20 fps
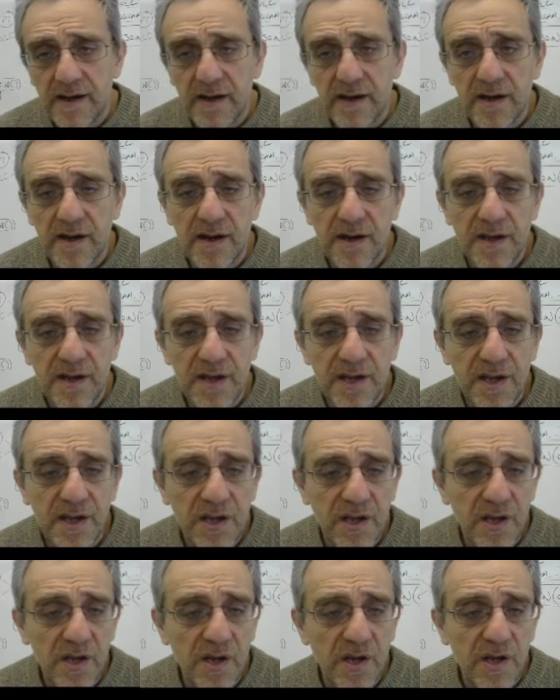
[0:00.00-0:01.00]

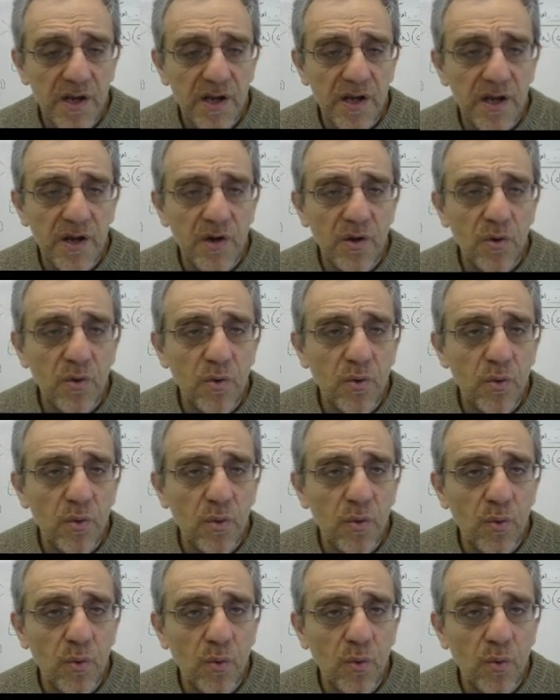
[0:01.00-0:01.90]
[no speech]